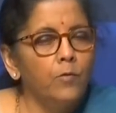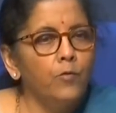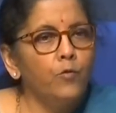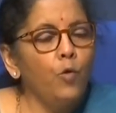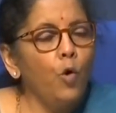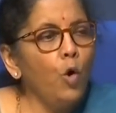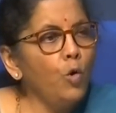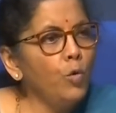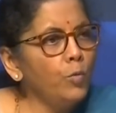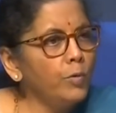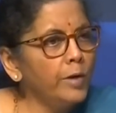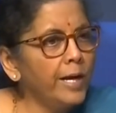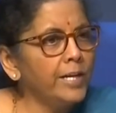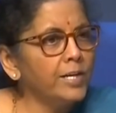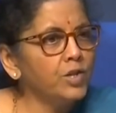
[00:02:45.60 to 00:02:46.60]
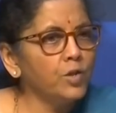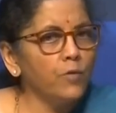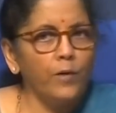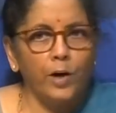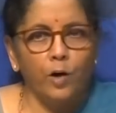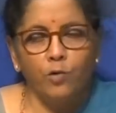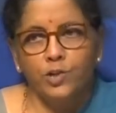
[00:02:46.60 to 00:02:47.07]
4 days
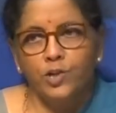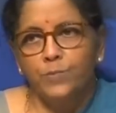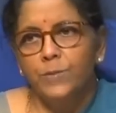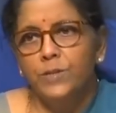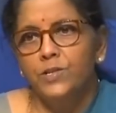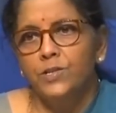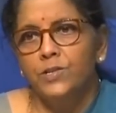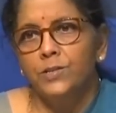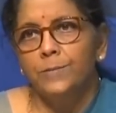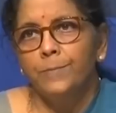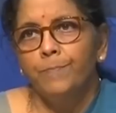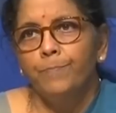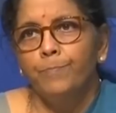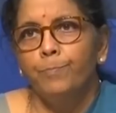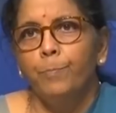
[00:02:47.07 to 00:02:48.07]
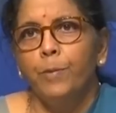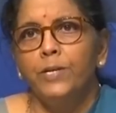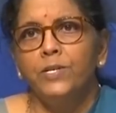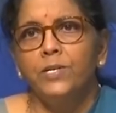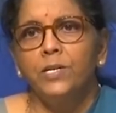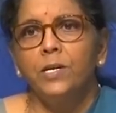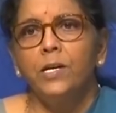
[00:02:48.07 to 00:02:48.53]
of announcements,
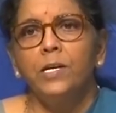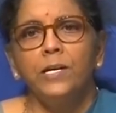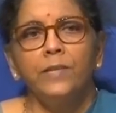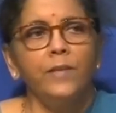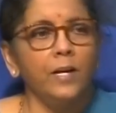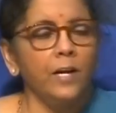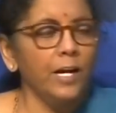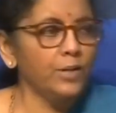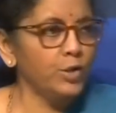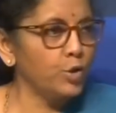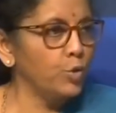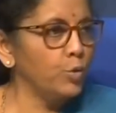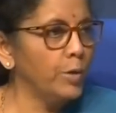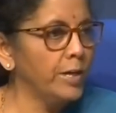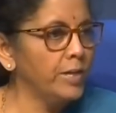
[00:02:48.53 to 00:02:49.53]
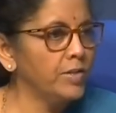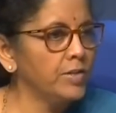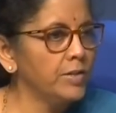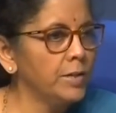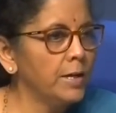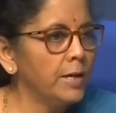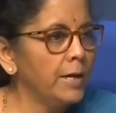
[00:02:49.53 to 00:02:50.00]
particularly the last 2 days,
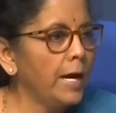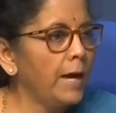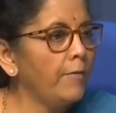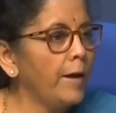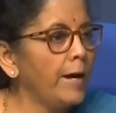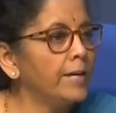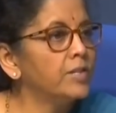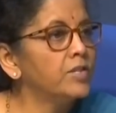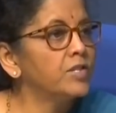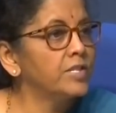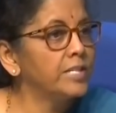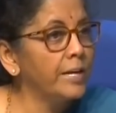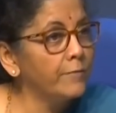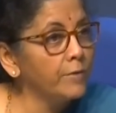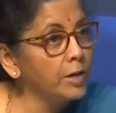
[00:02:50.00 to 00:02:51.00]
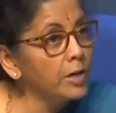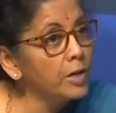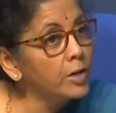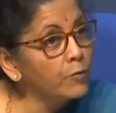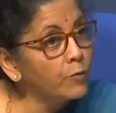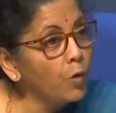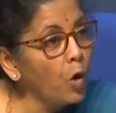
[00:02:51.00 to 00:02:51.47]
have had several
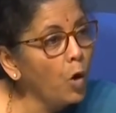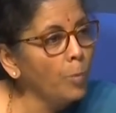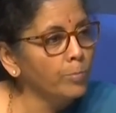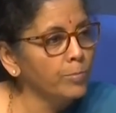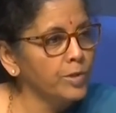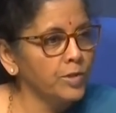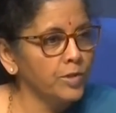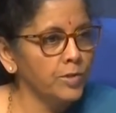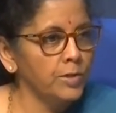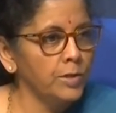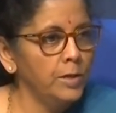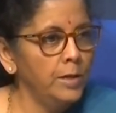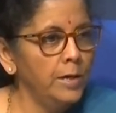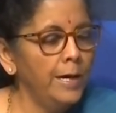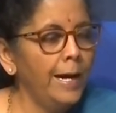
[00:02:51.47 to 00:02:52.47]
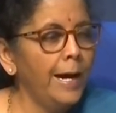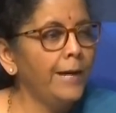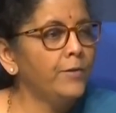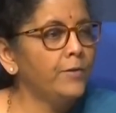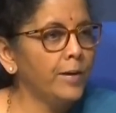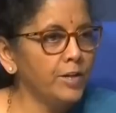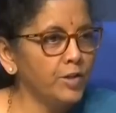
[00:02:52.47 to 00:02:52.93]
reforms
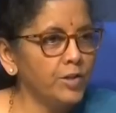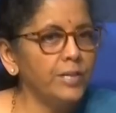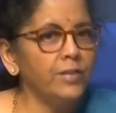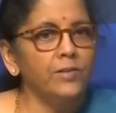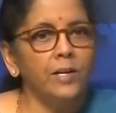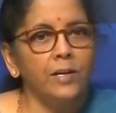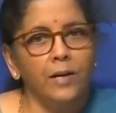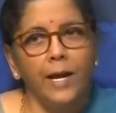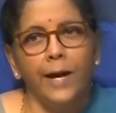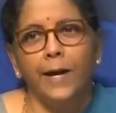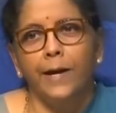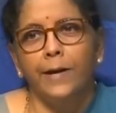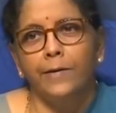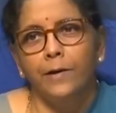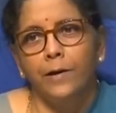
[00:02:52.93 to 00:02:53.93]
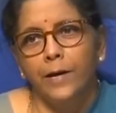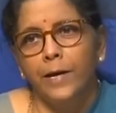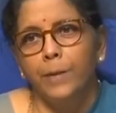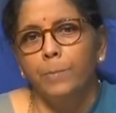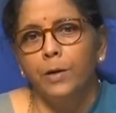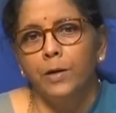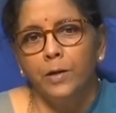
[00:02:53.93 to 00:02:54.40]
addressing the land,
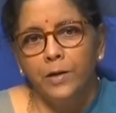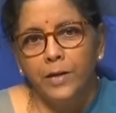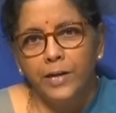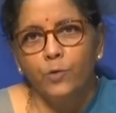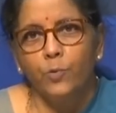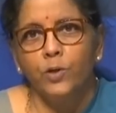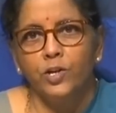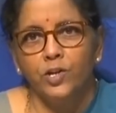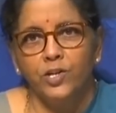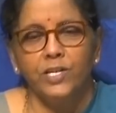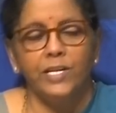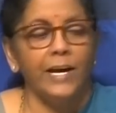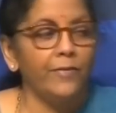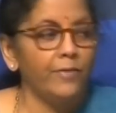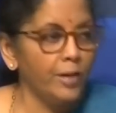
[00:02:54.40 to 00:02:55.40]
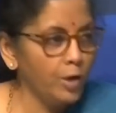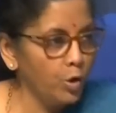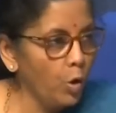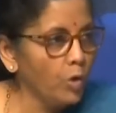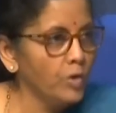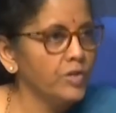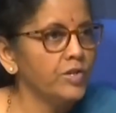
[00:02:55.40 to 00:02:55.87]
labor, liquidity and the
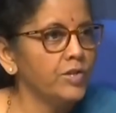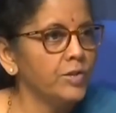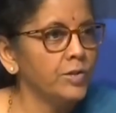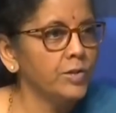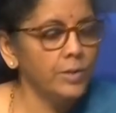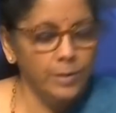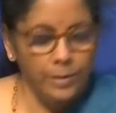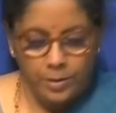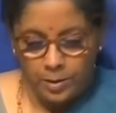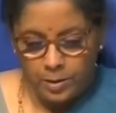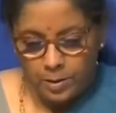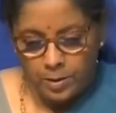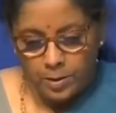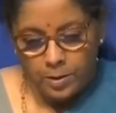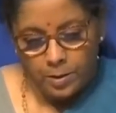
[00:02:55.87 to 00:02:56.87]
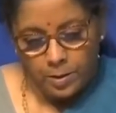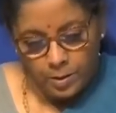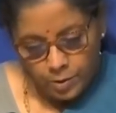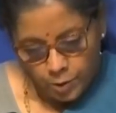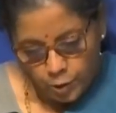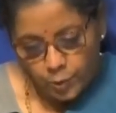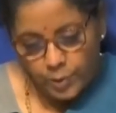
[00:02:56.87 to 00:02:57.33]
laws.
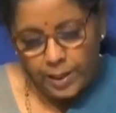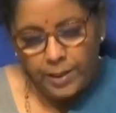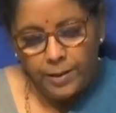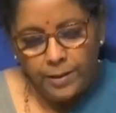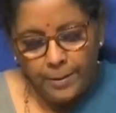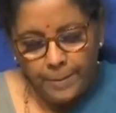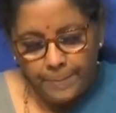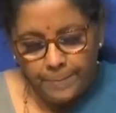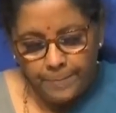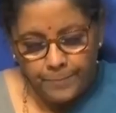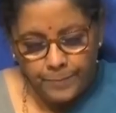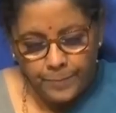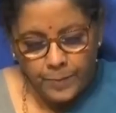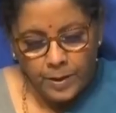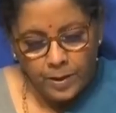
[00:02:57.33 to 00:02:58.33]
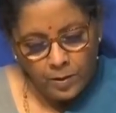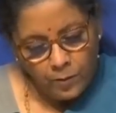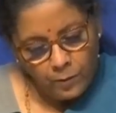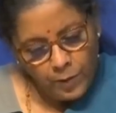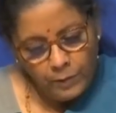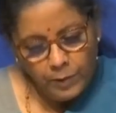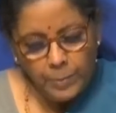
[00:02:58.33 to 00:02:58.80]
Today,
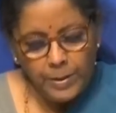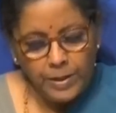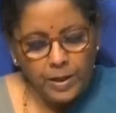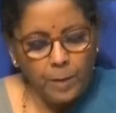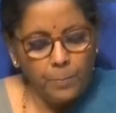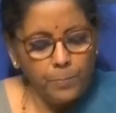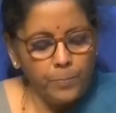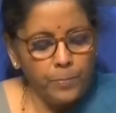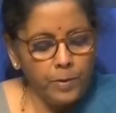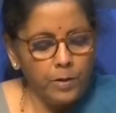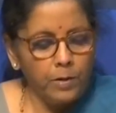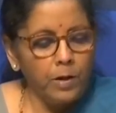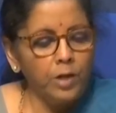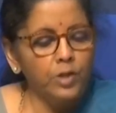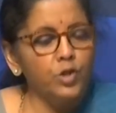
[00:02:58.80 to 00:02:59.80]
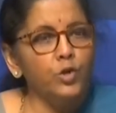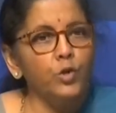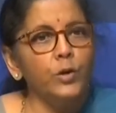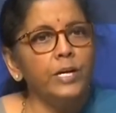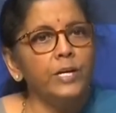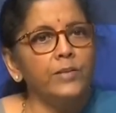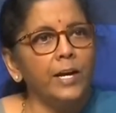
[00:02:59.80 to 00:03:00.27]
we will be
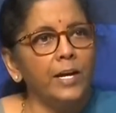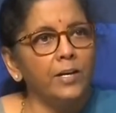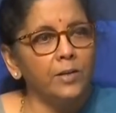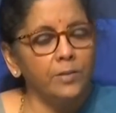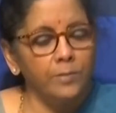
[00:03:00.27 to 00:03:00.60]
continuing in that